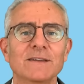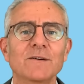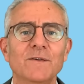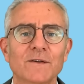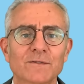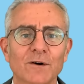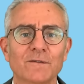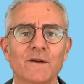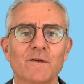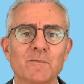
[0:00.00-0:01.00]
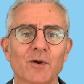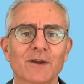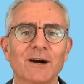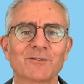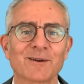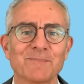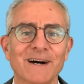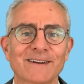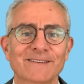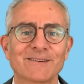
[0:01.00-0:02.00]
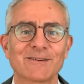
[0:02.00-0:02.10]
the first offer from your counterpart.